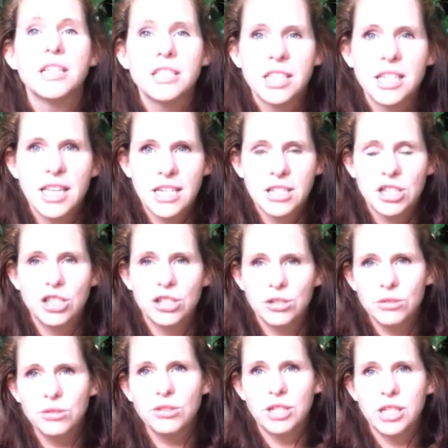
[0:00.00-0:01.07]
to their
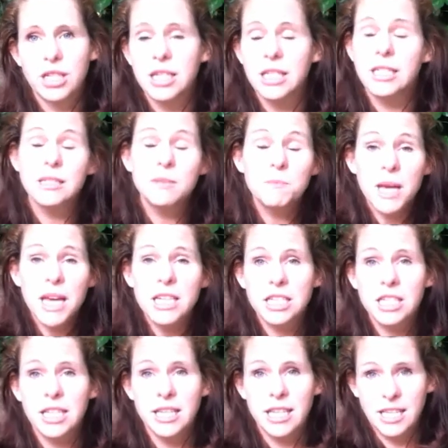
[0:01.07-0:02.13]
children, and
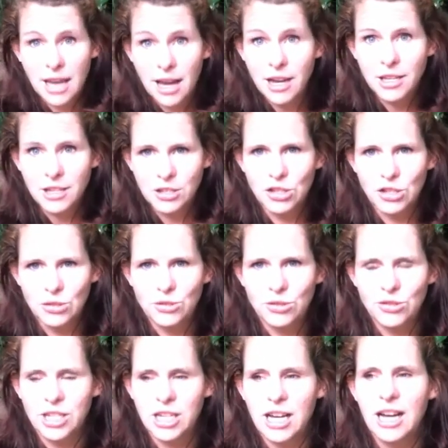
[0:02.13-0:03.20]
especially the younger the
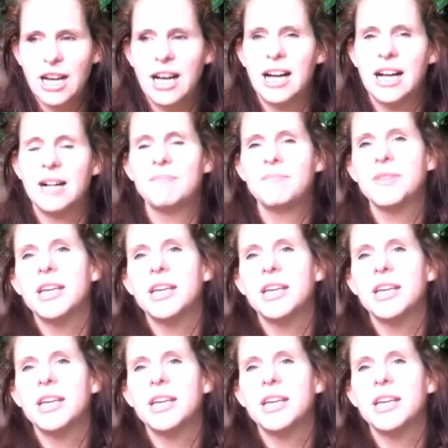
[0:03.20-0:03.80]
children are.